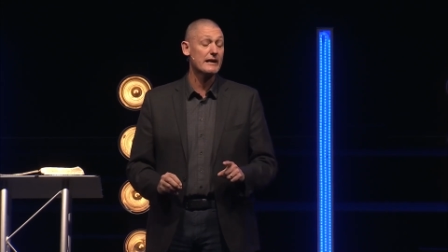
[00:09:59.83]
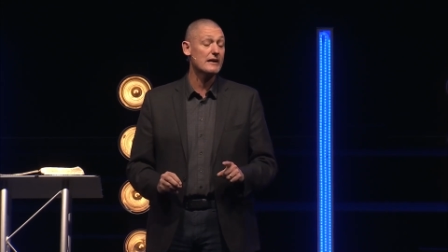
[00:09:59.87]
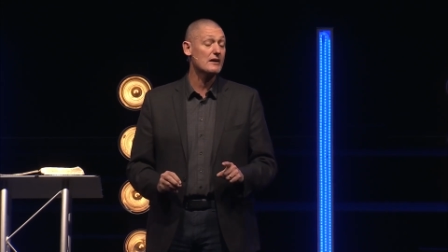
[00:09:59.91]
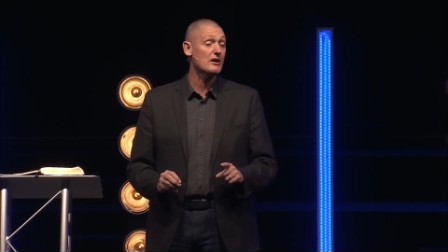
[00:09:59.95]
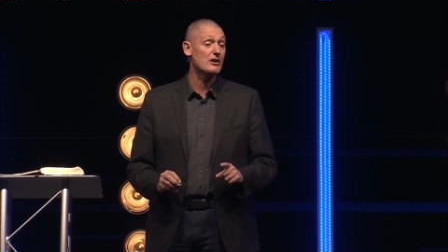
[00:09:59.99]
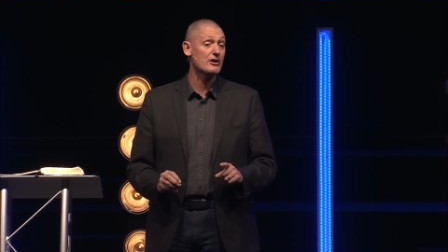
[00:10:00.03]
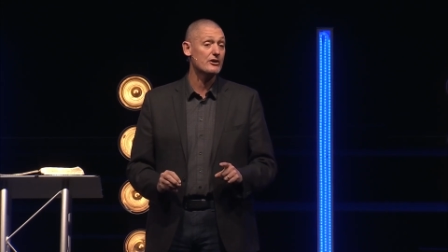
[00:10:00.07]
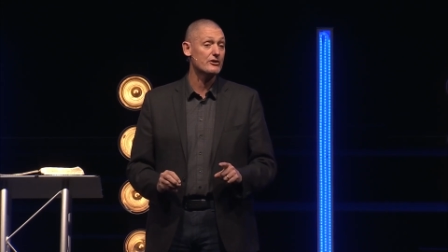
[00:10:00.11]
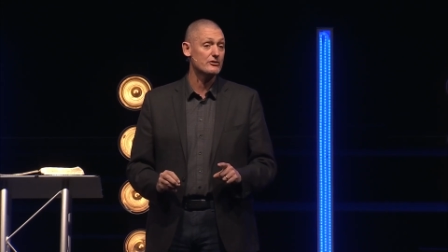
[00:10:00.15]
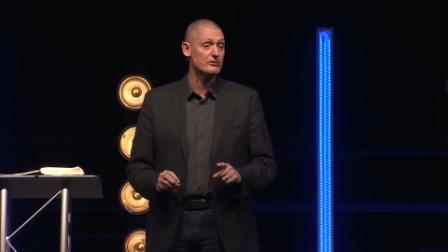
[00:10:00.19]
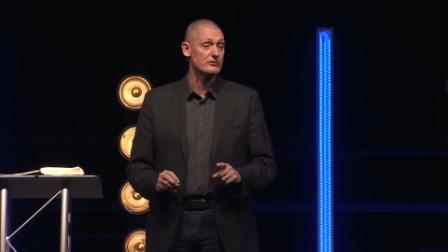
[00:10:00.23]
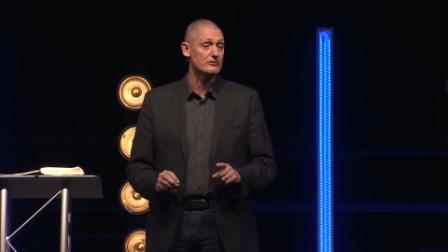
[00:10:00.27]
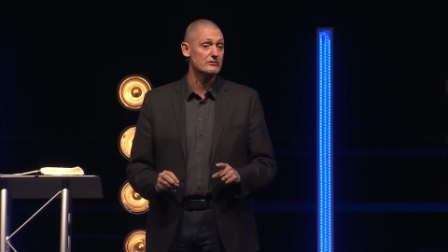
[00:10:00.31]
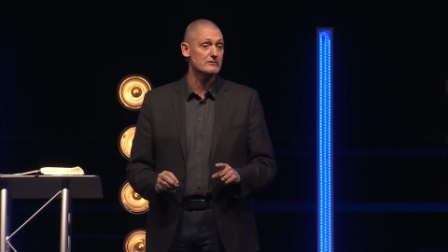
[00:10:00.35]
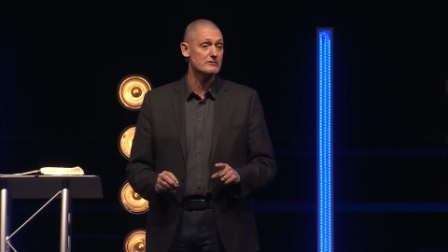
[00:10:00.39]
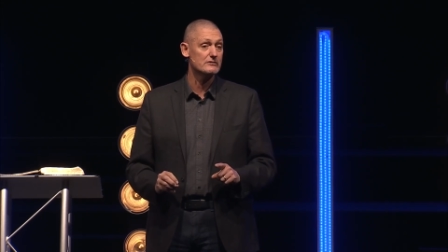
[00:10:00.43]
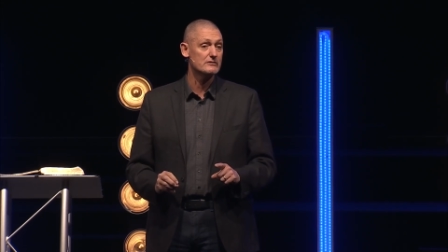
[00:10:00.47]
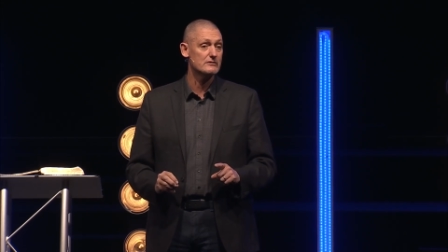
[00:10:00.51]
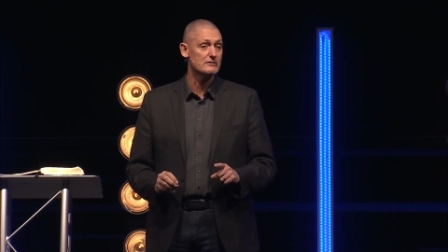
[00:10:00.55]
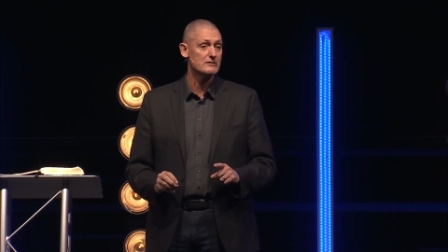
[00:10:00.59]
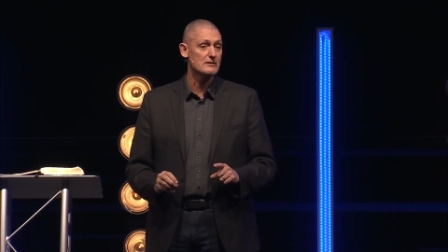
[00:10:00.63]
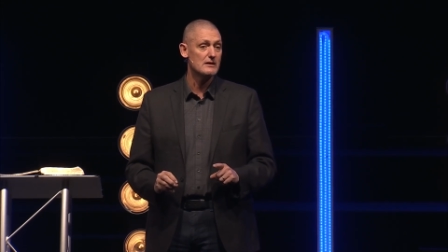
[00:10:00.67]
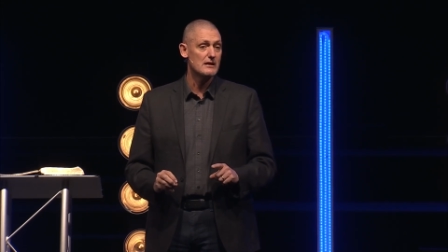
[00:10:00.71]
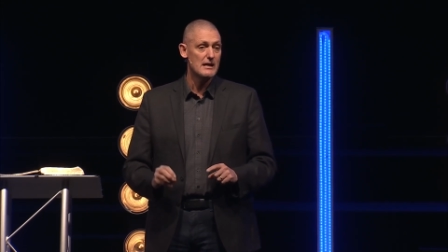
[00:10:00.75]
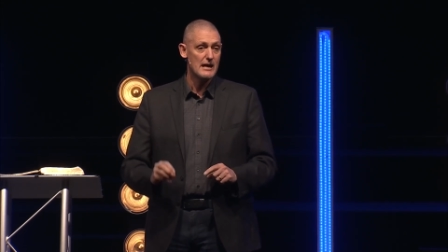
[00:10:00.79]
carnal,
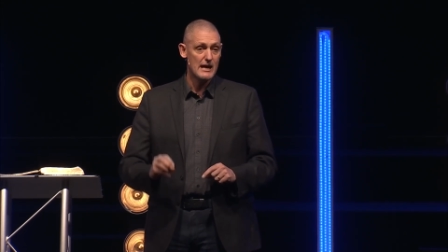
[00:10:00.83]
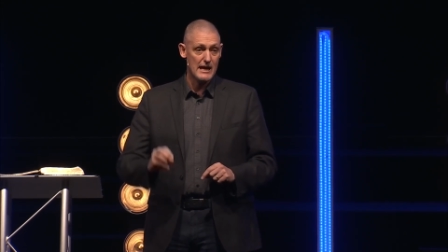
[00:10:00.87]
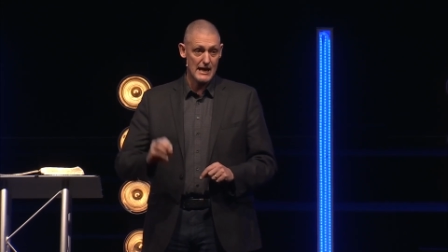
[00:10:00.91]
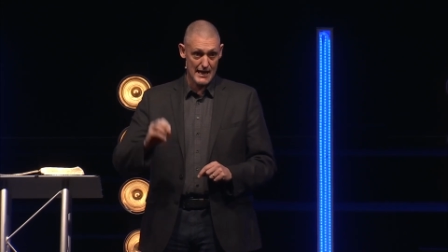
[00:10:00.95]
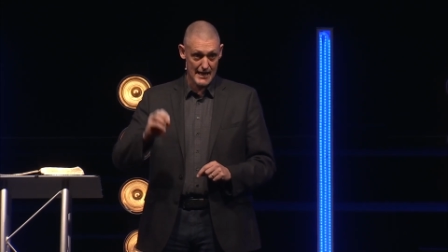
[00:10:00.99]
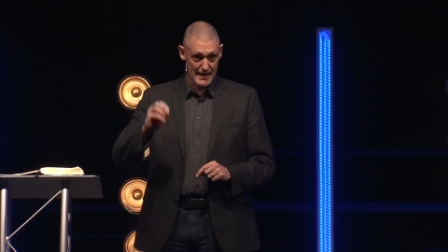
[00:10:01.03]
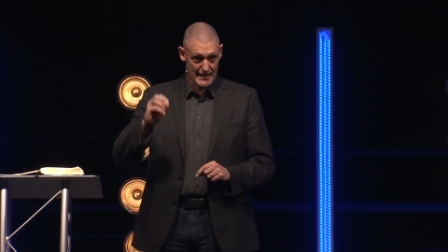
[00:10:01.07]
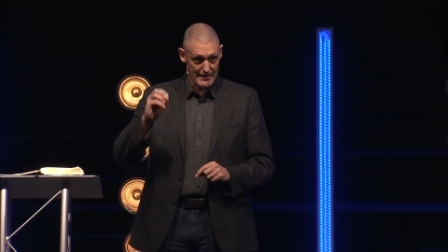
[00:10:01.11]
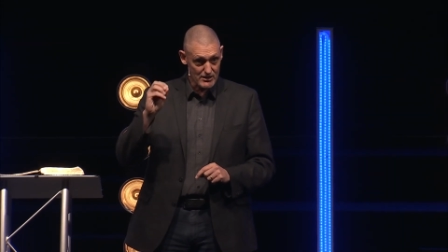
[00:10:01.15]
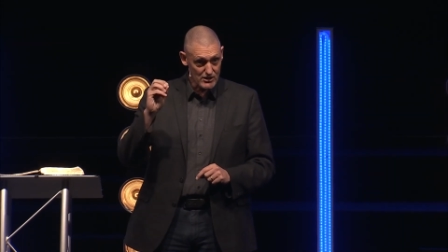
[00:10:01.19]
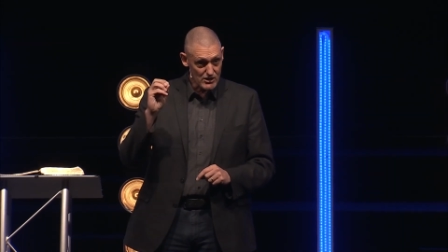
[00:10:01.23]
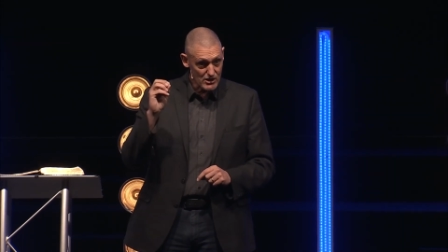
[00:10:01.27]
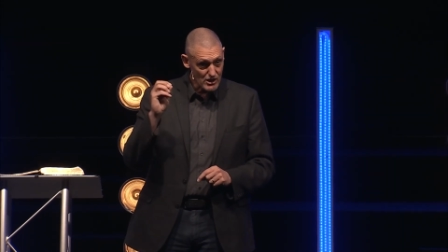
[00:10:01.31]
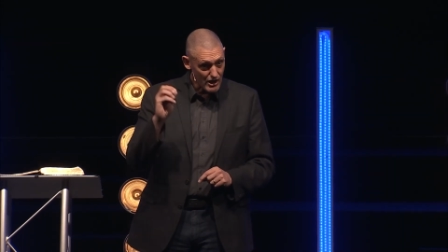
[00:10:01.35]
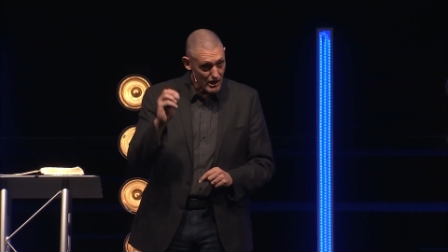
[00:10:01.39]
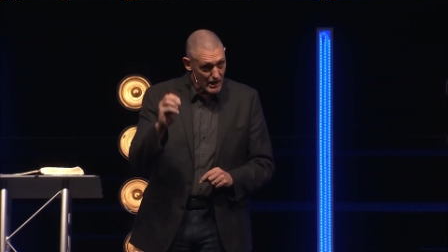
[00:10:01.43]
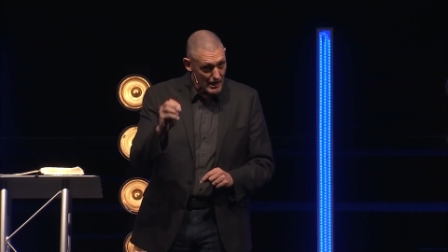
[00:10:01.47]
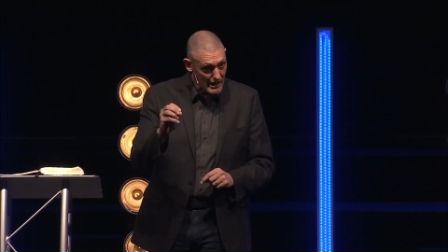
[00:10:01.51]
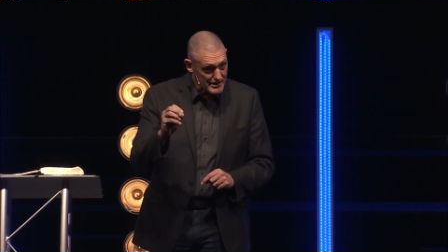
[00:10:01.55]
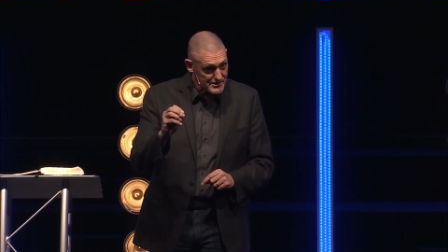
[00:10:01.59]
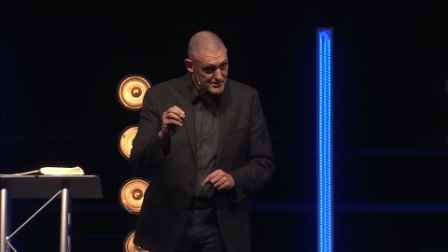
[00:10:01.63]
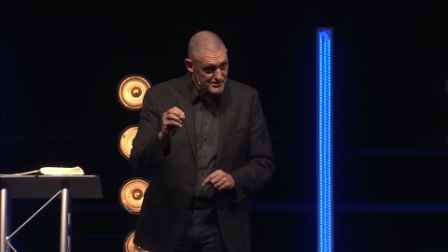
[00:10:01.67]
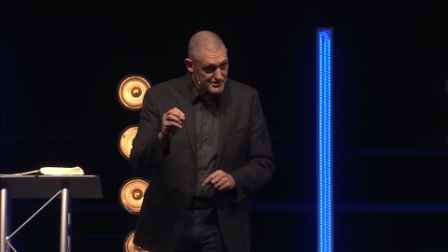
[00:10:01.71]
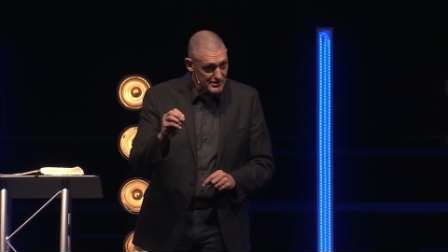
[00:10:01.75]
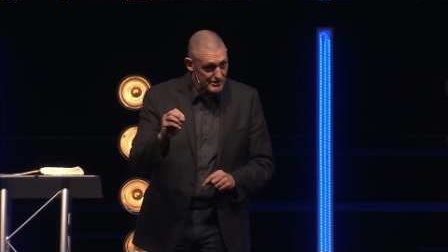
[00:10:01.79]
a
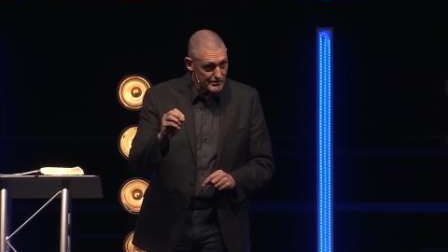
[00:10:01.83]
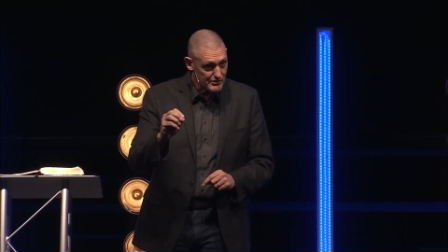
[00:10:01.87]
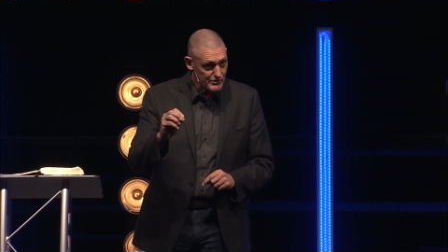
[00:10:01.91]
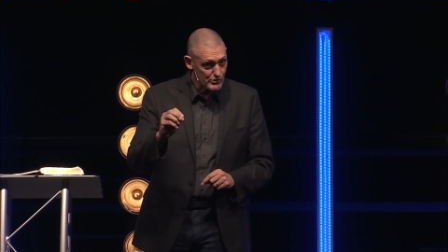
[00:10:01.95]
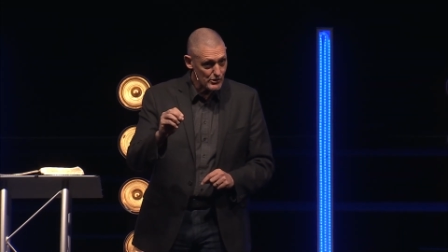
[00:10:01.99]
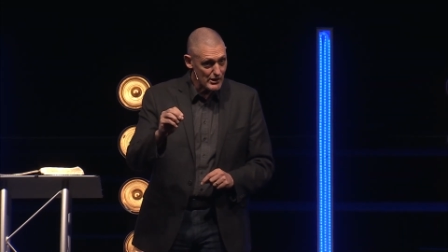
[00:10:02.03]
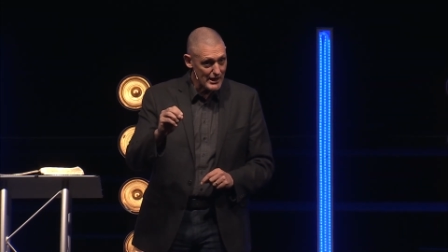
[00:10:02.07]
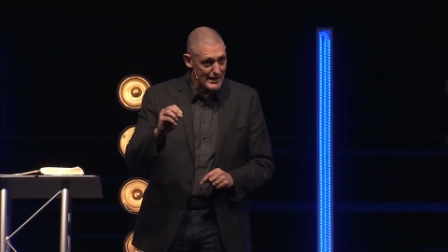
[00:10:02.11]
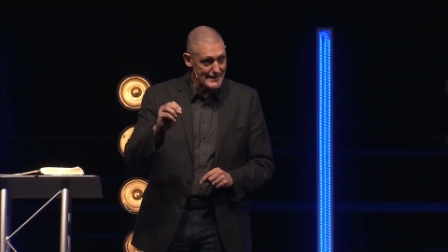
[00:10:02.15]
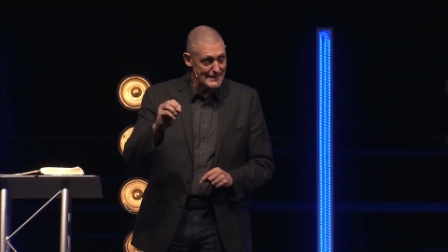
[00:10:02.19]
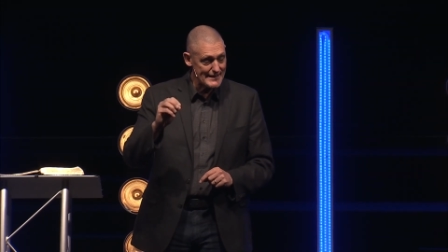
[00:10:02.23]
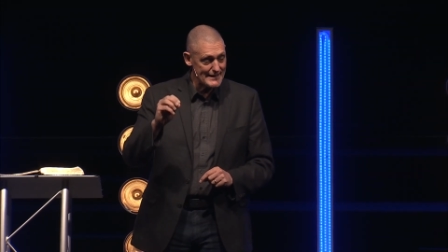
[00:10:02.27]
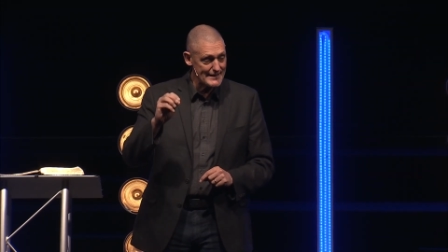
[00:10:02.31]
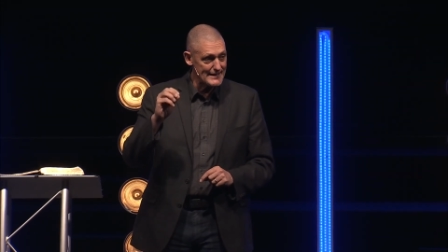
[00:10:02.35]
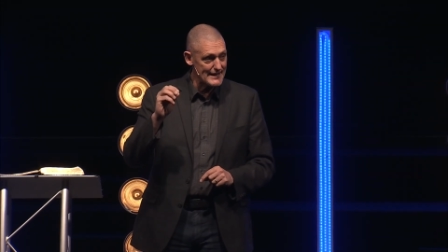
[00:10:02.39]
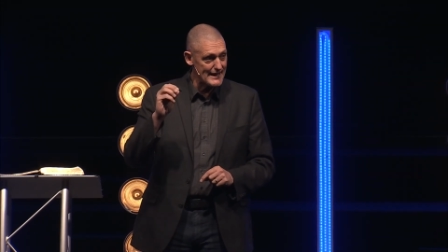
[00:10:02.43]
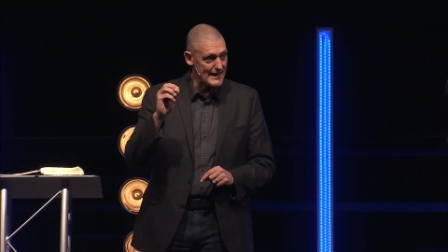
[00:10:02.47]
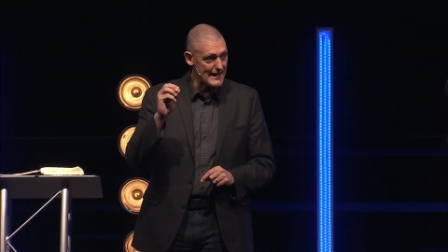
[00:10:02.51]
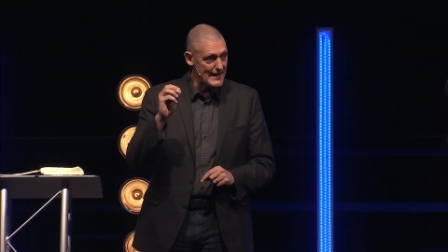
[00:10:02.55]
consecrated